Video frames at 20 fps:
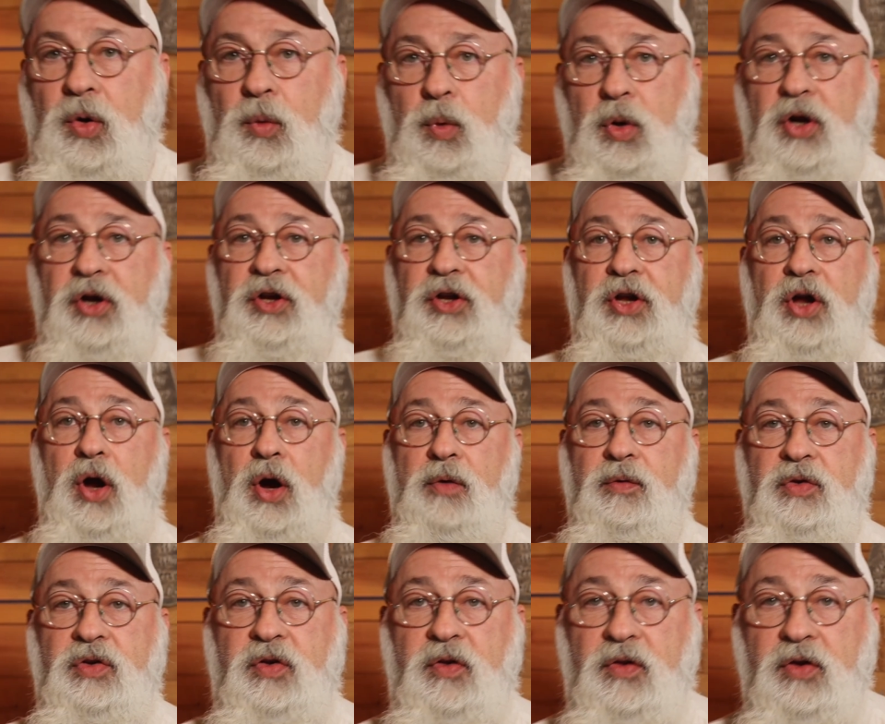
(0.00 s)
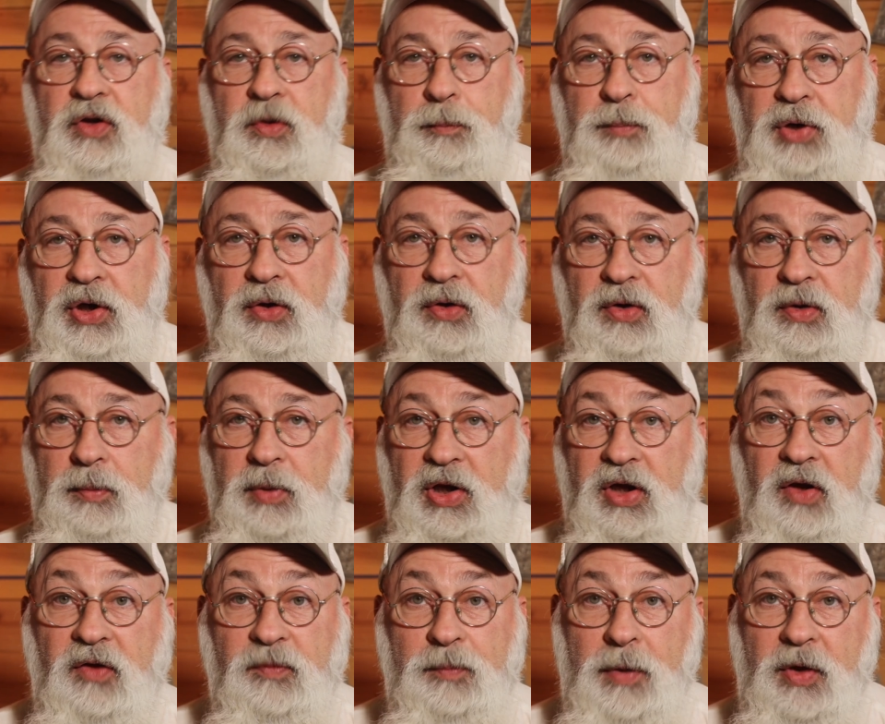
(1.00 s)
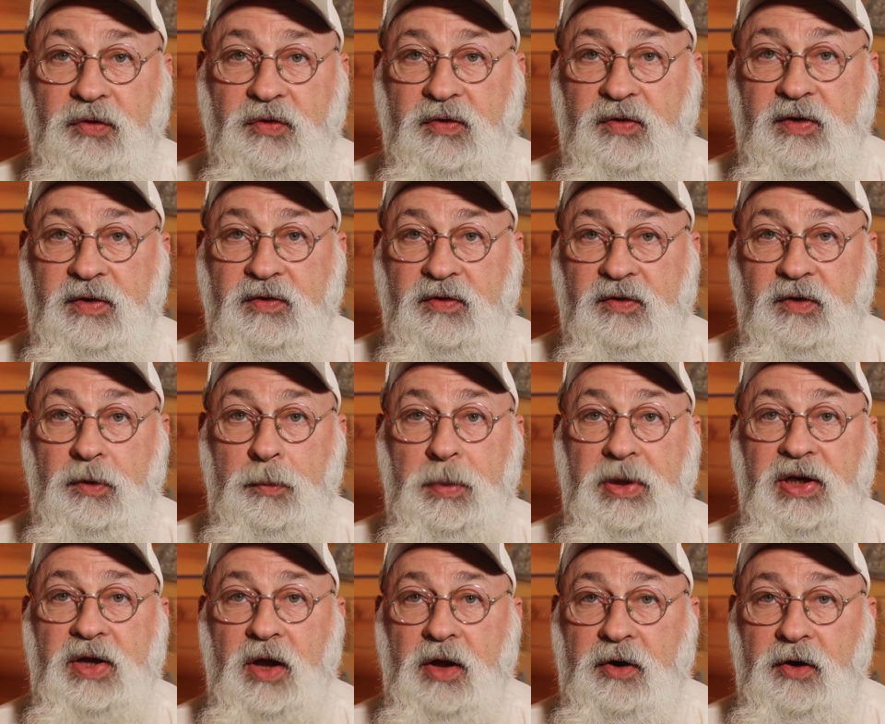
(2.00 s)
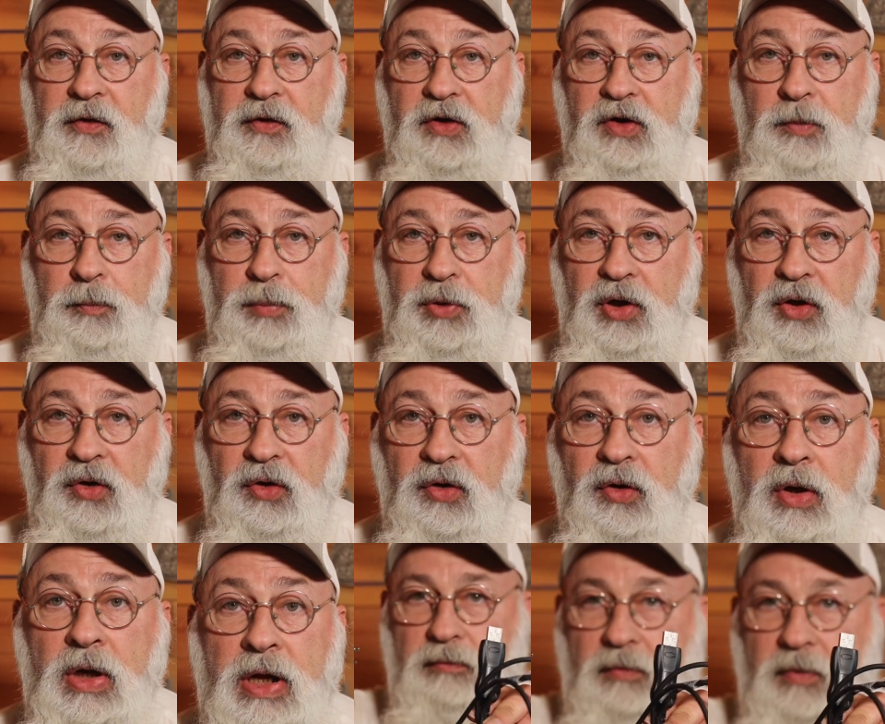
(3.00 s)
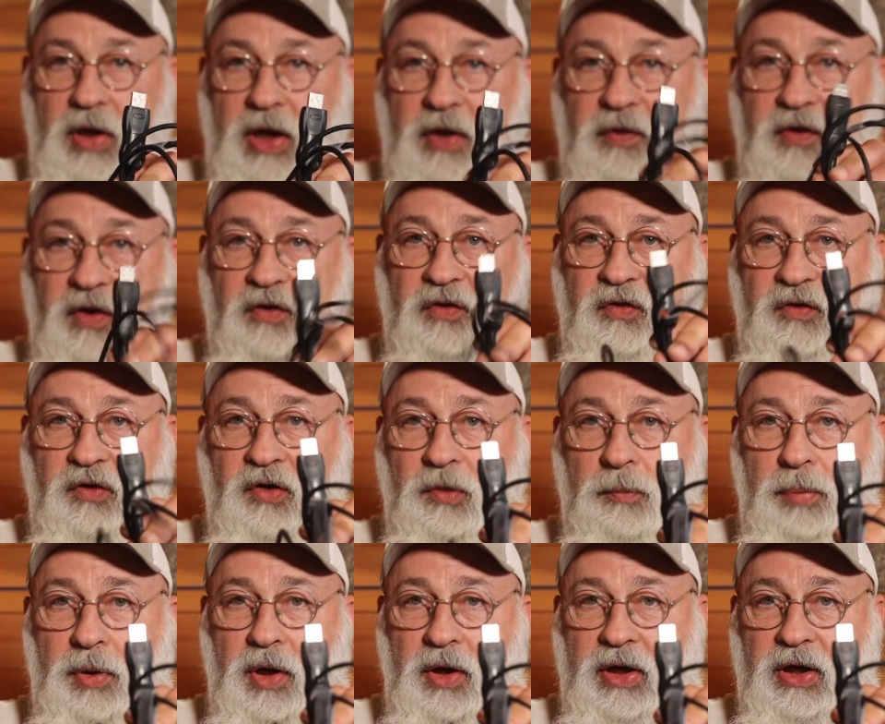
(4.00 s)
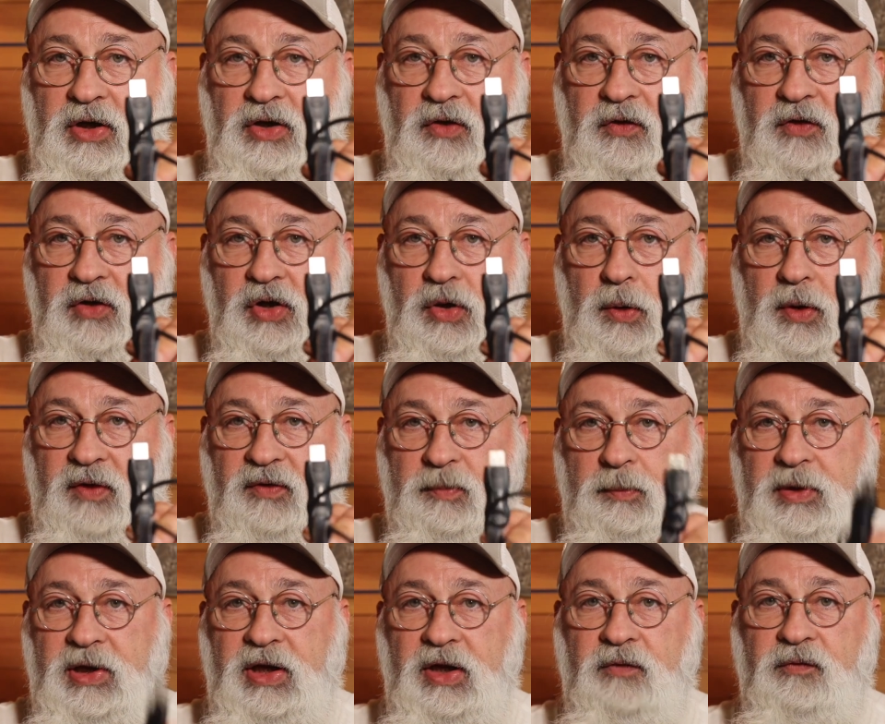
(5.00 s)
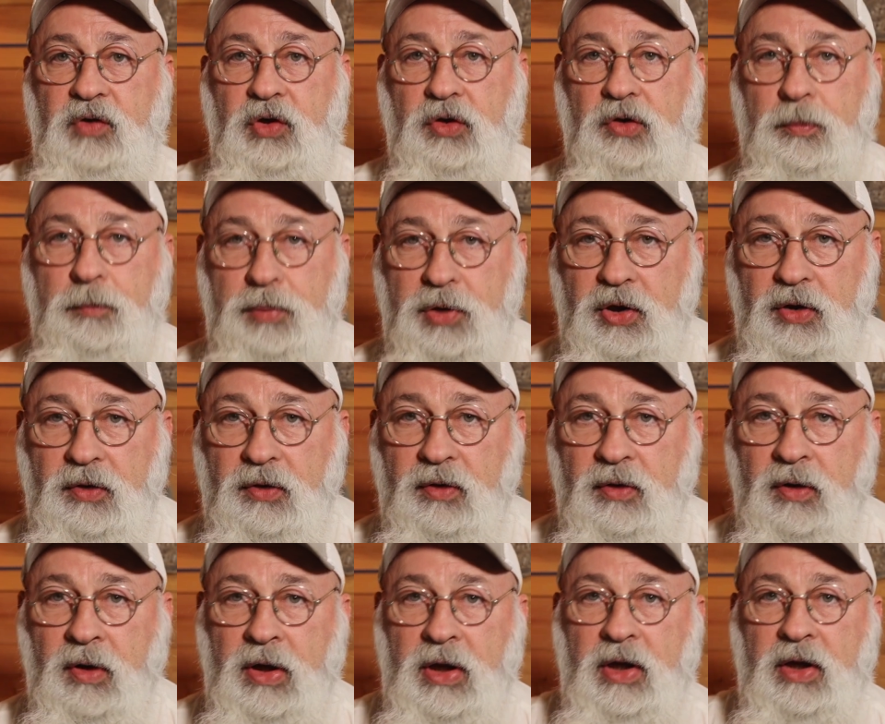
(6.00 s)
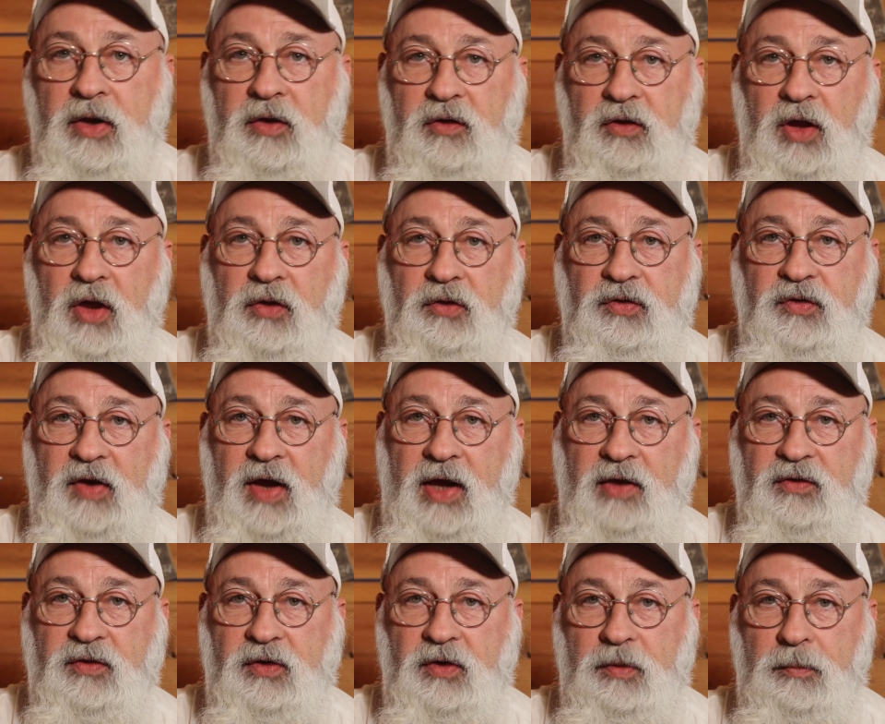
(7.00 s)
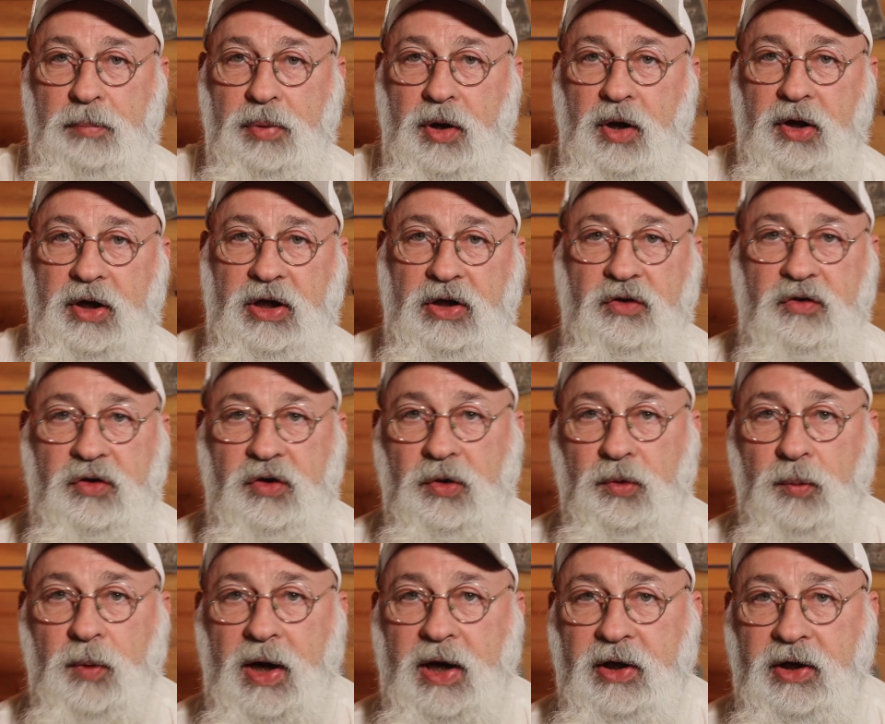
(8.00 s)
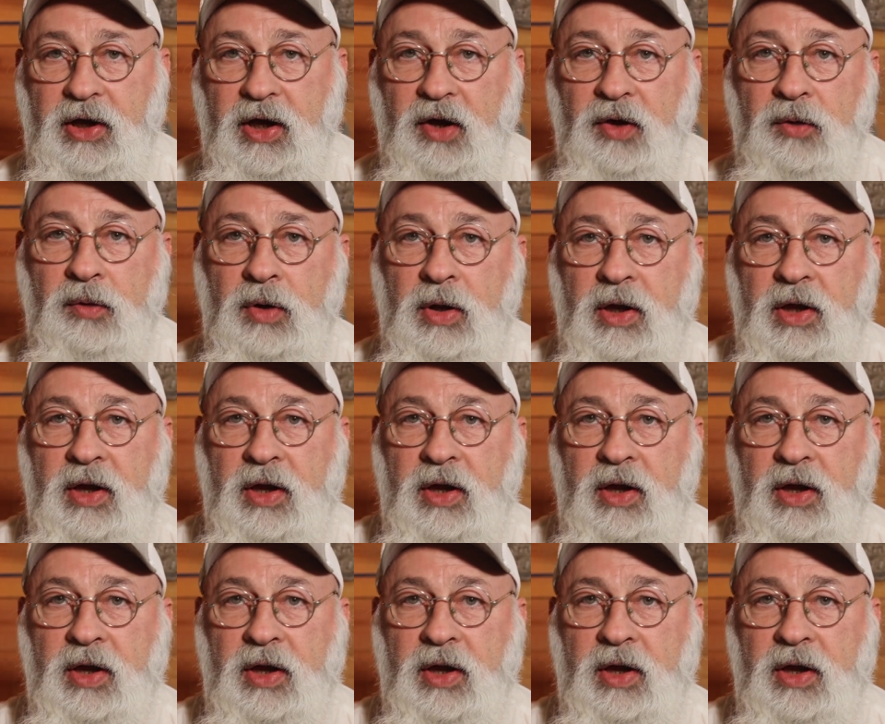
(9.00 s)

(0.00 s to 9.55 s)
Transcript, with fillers: We're going to go over to the computer because most of this is going to be done on the computer. And this is going to plug into the U S B of your computer. The other side is going to plug into your radio.